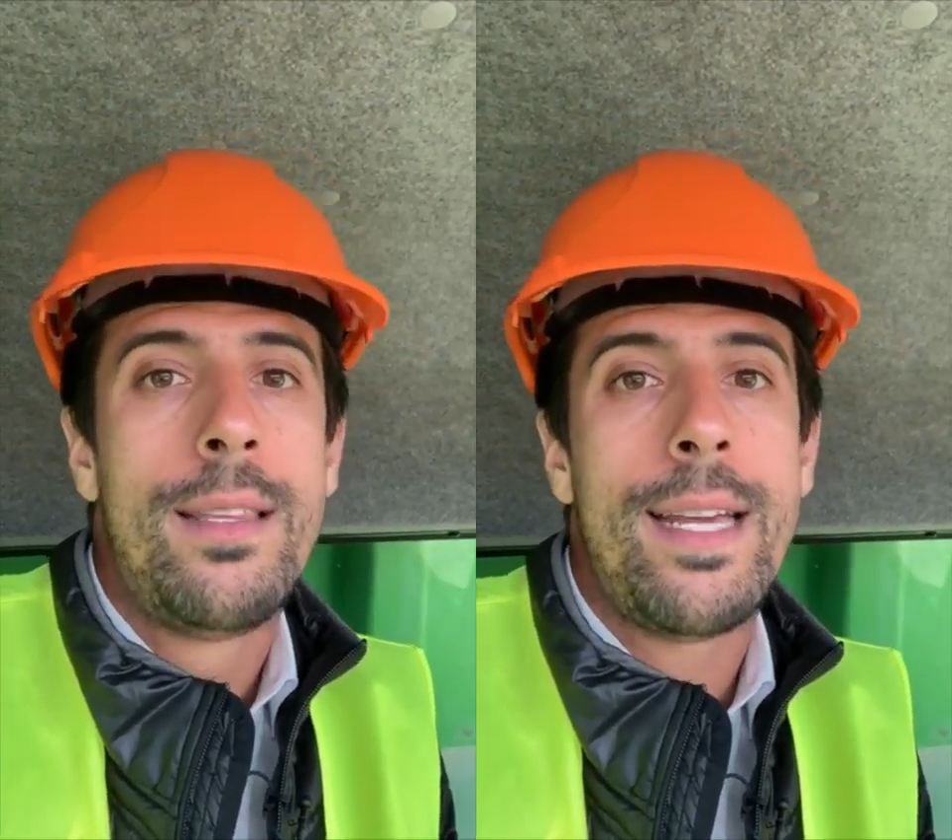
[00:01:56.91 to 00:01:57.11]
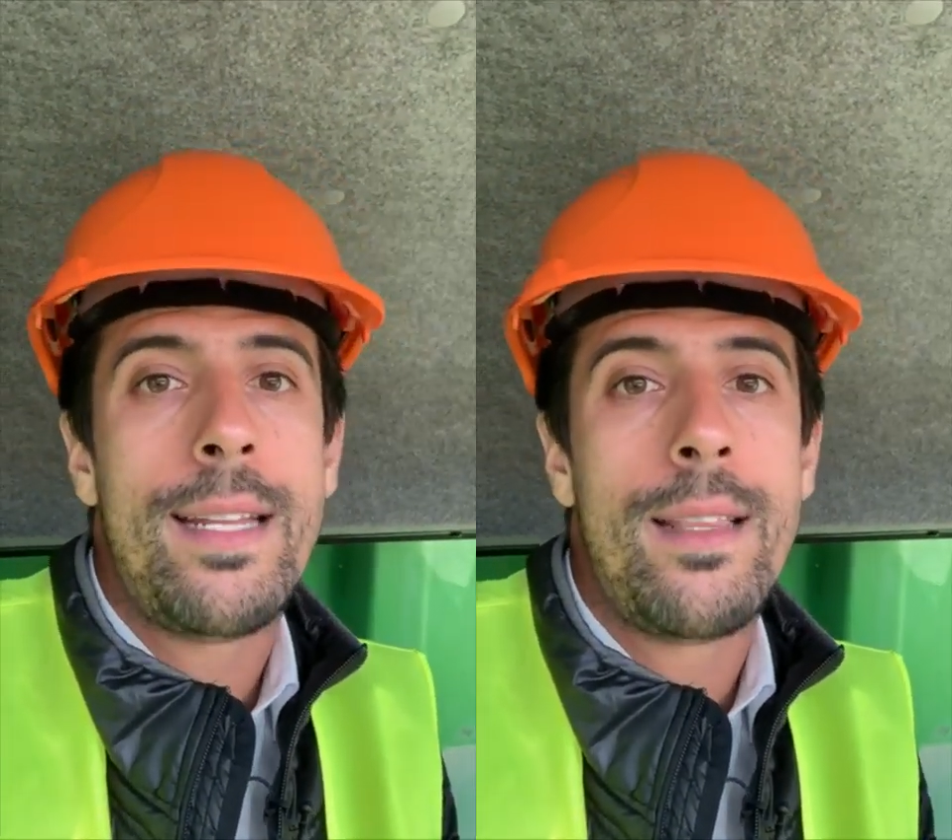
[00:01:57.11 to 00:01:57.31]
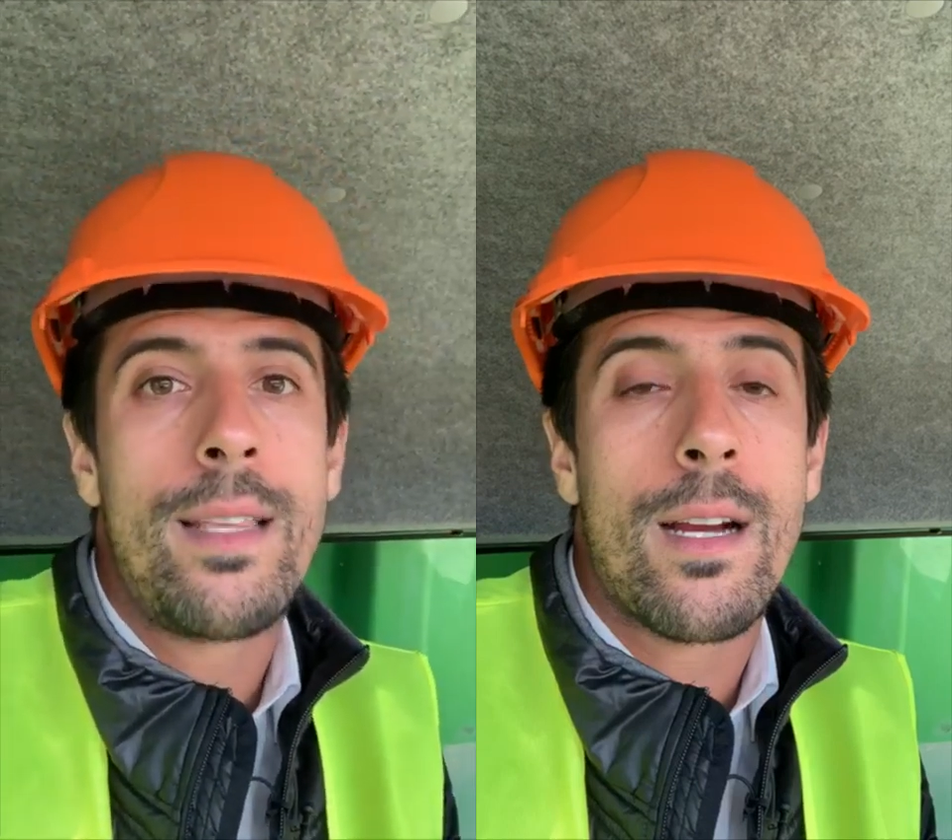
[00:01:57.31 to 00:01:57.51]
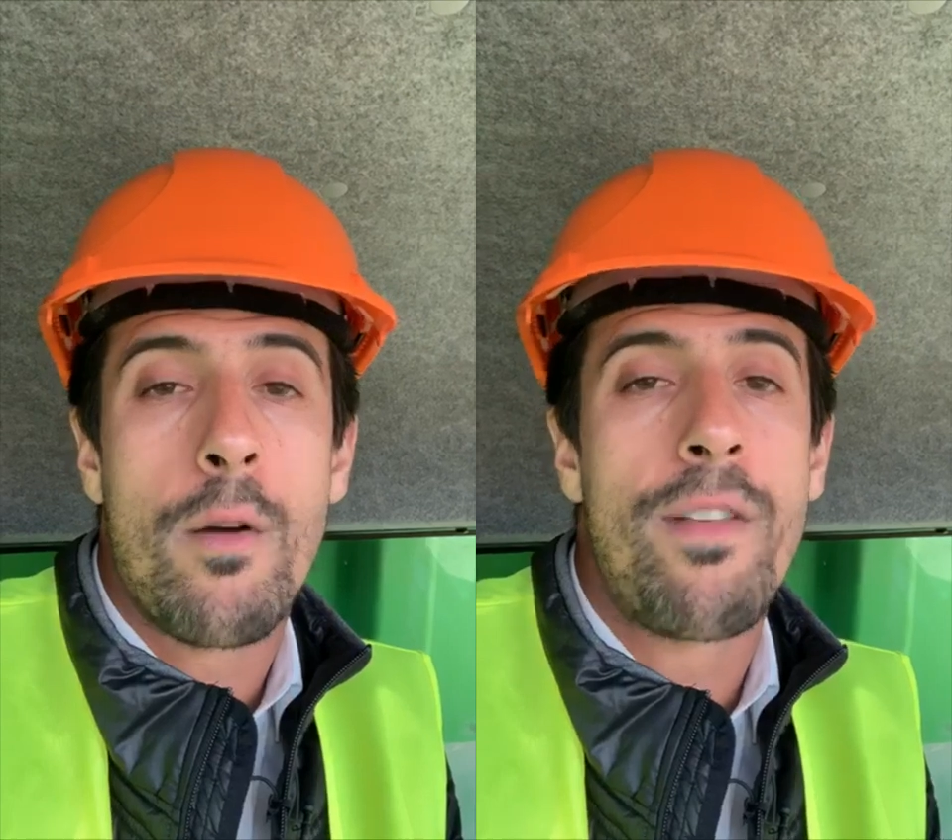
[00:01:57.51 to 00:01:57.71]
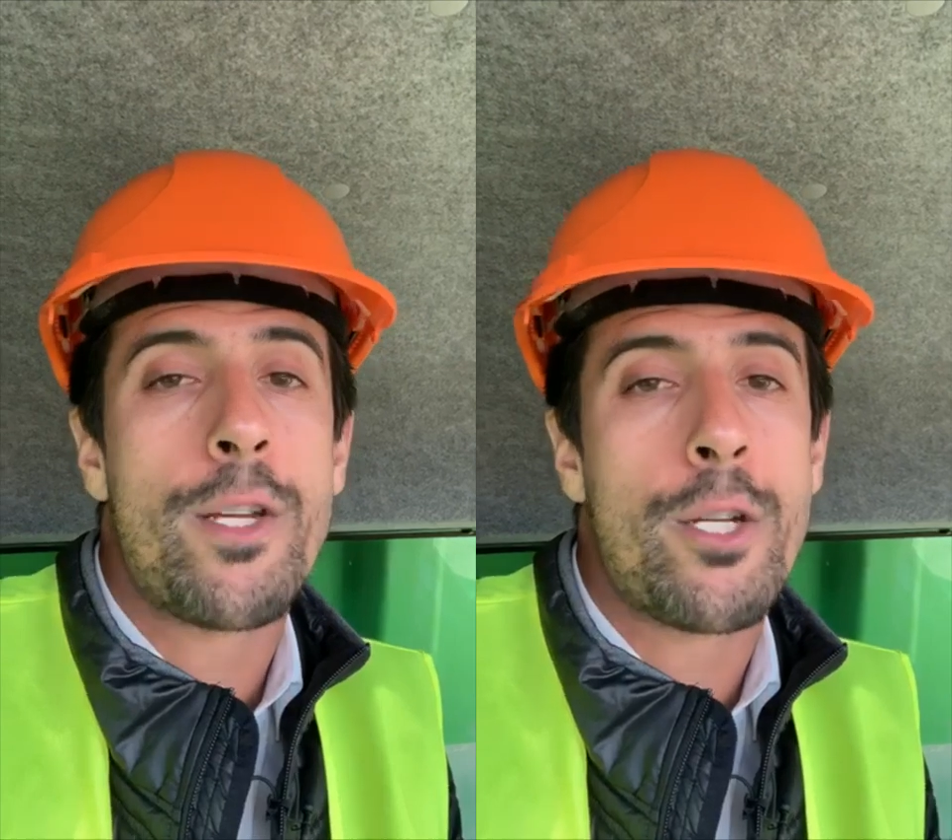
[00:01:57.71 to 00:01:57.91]
than the
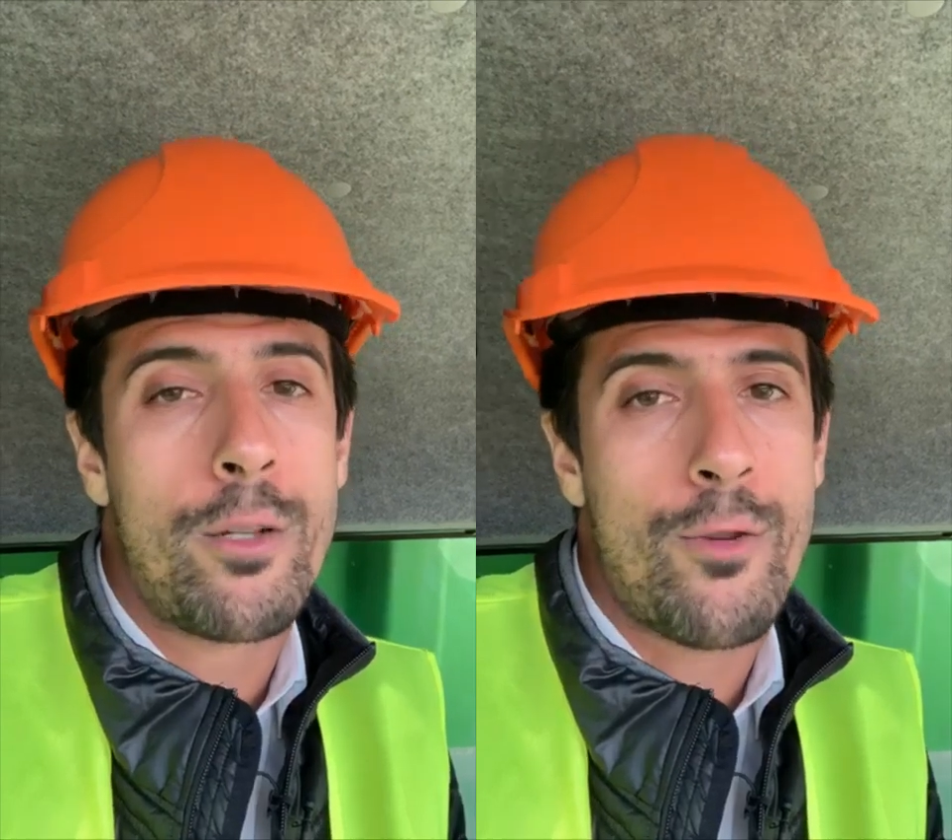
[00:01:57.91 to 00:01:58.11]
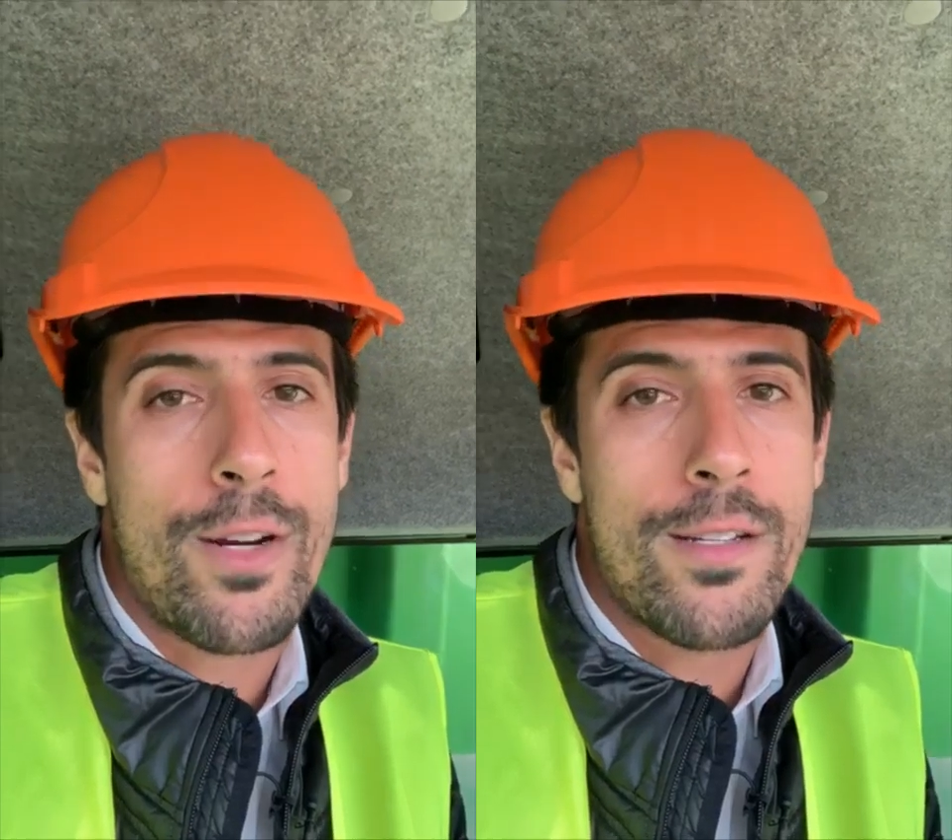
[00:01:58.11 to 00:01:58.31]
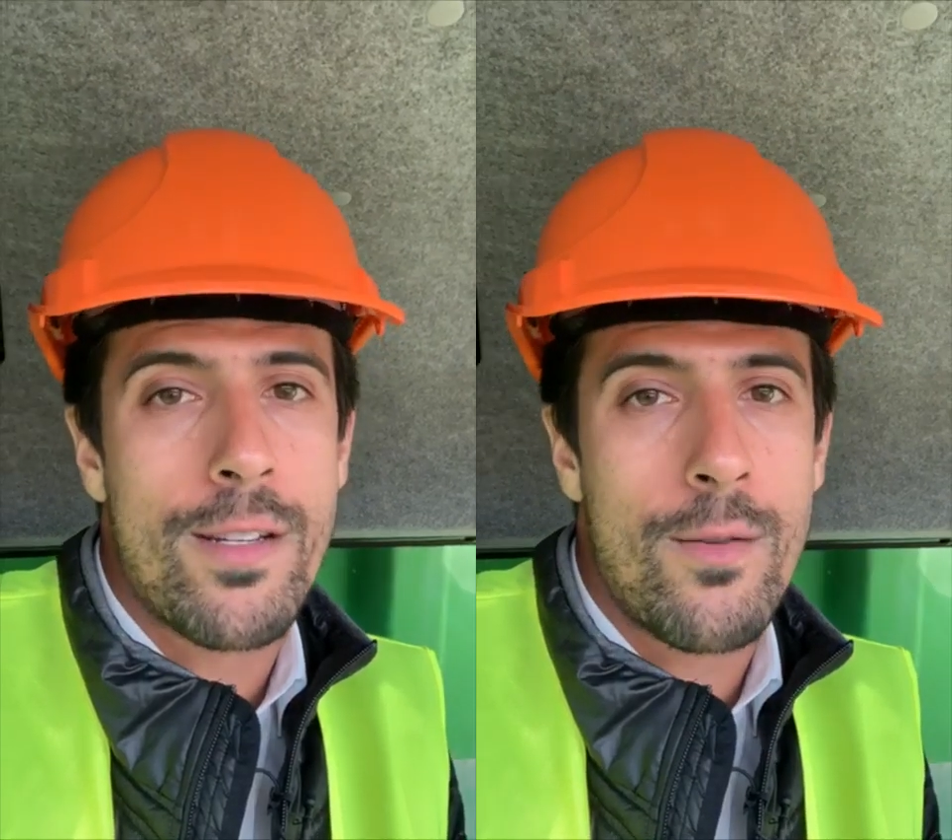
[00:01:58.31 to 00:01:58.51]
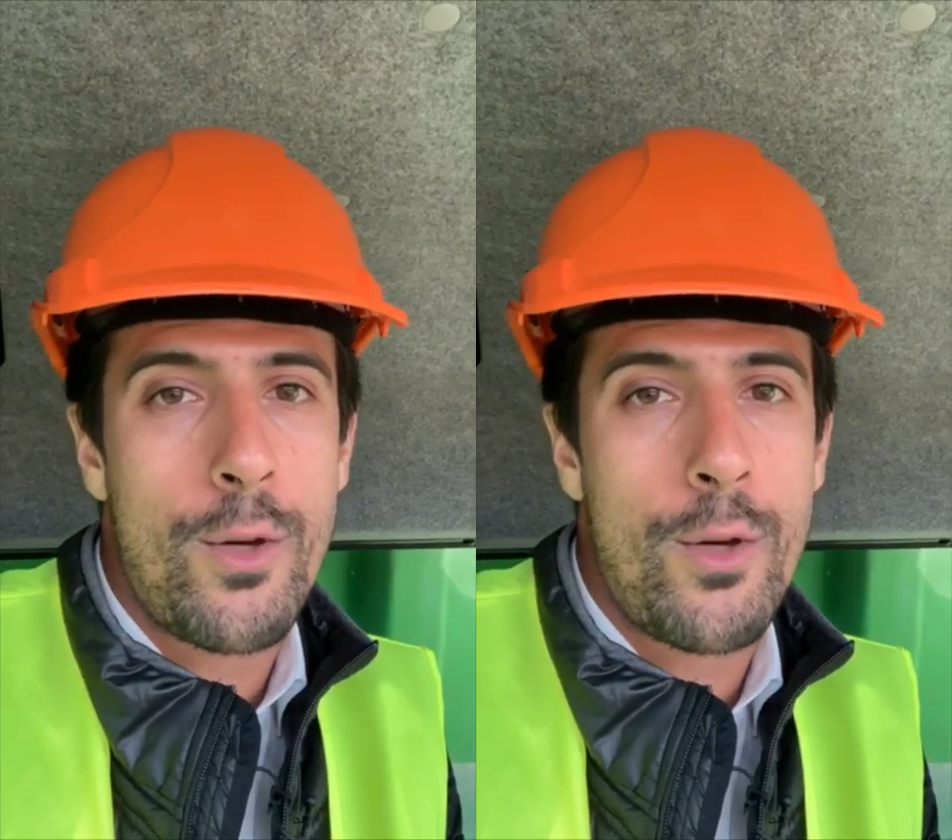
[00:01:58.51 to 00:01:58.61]
conventional trucks,